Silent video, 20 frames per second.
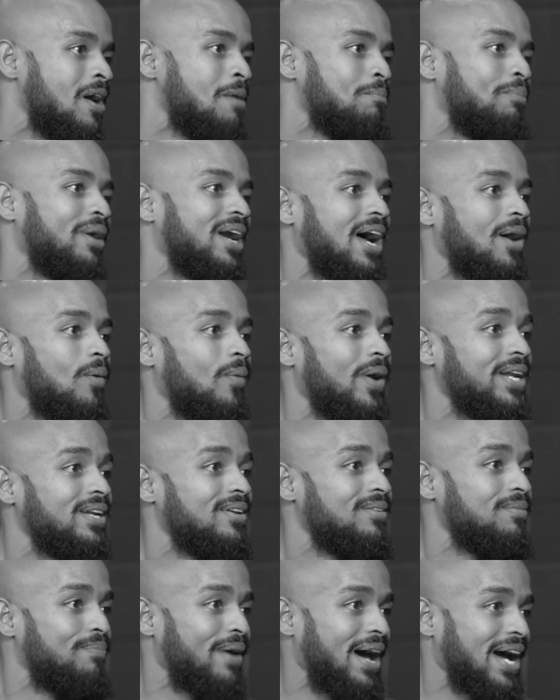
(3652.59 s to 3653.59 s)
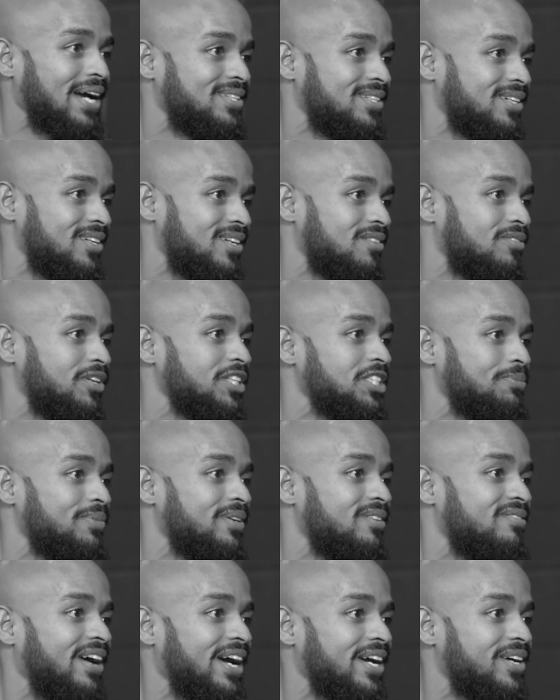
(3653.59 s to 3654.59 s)
But I went back to
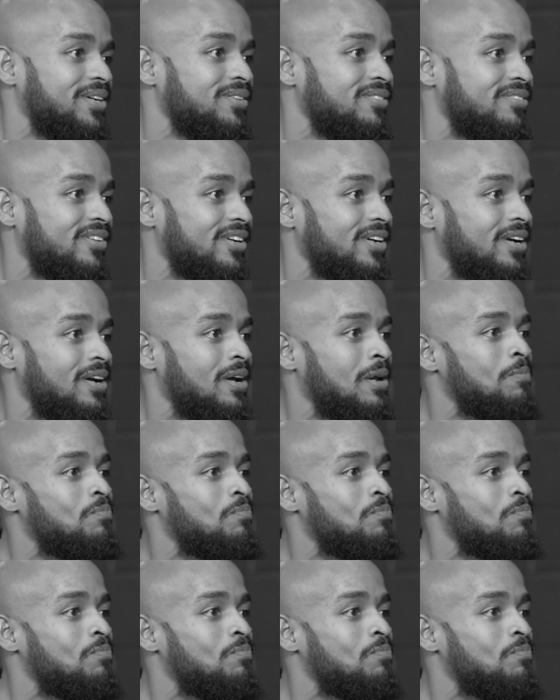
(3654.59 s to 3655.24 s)
Richmond, Vancouver,